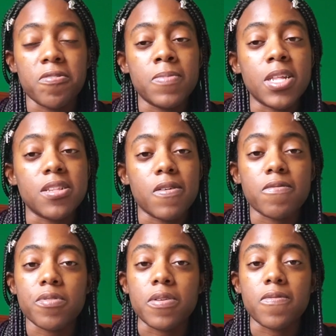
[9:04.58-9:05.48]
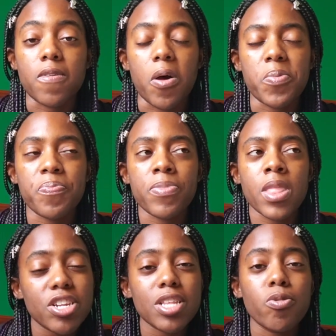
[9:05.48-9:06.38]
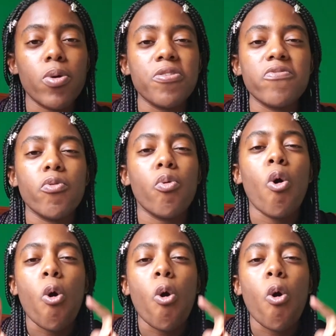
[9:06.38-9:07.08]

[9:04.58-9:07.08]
be suffering from, the wonderful